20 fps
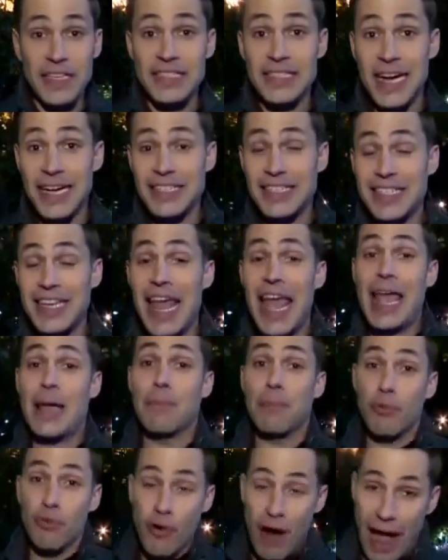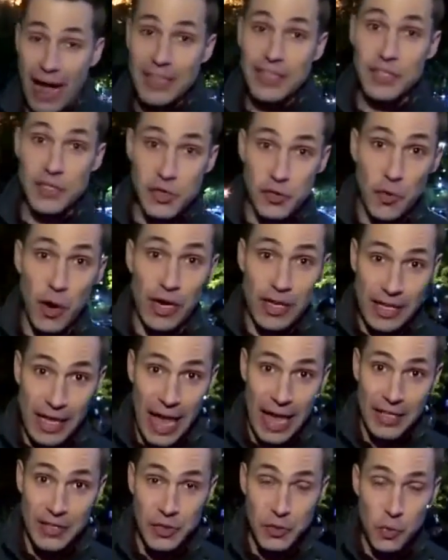conducted a practice run
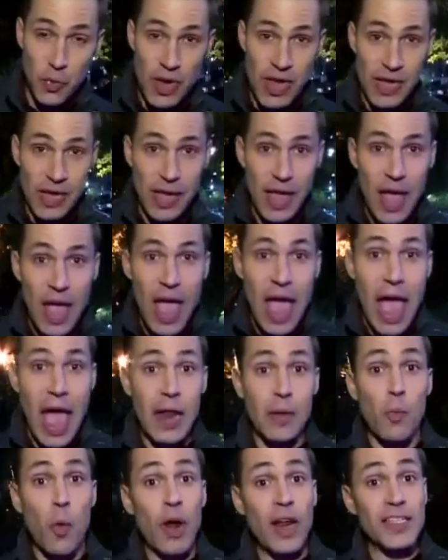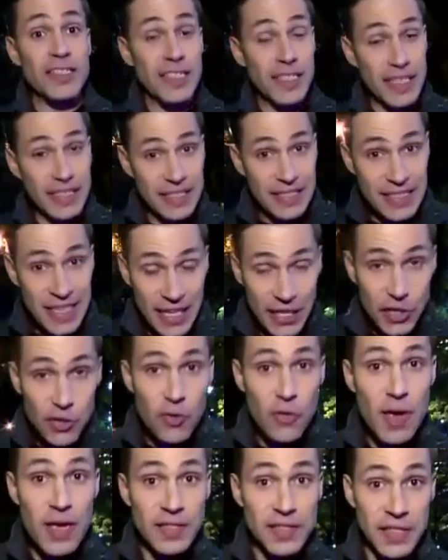last week and wanted to
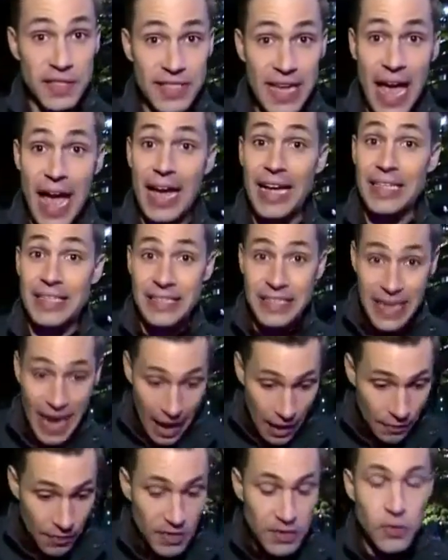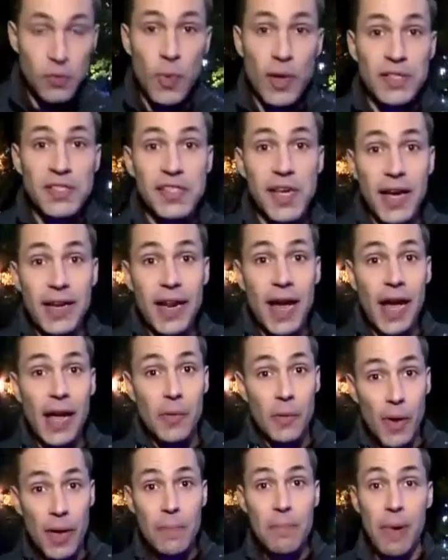continue his attack down this West Side
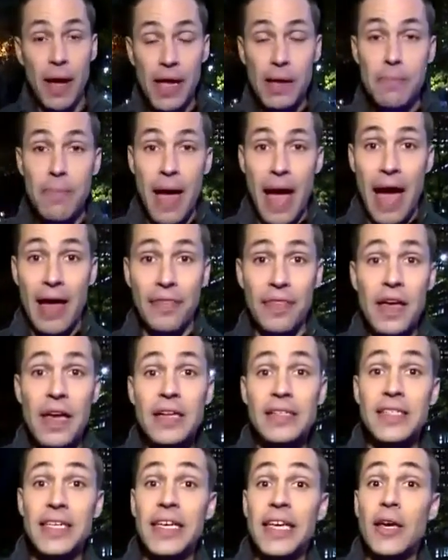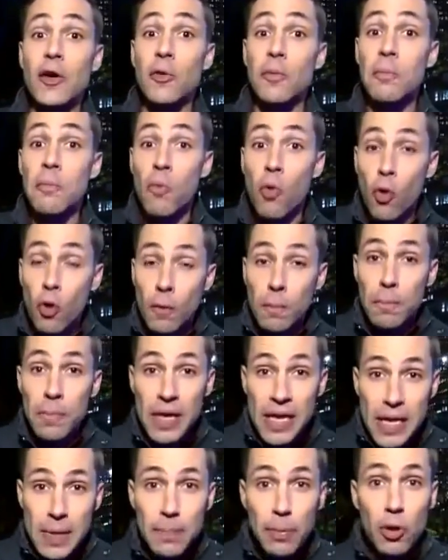Highway bike path to kill more
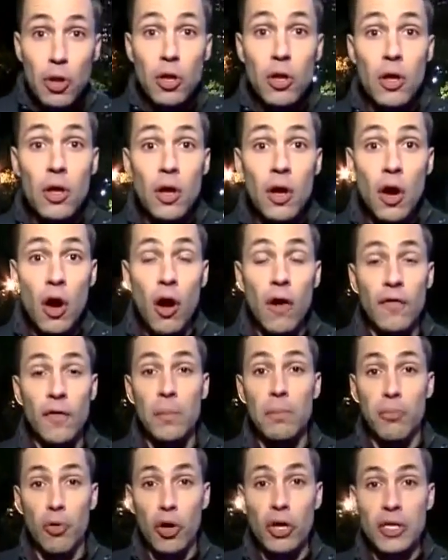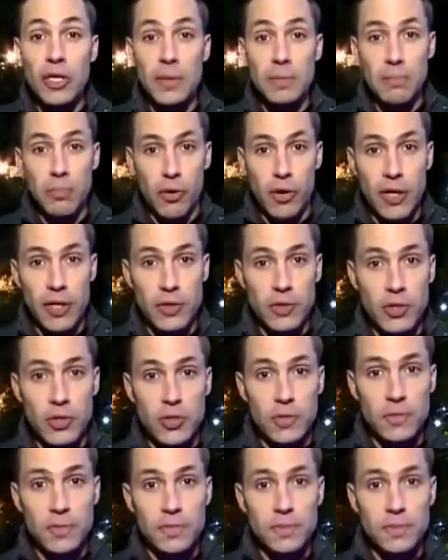people on the Brooklyn Bridge.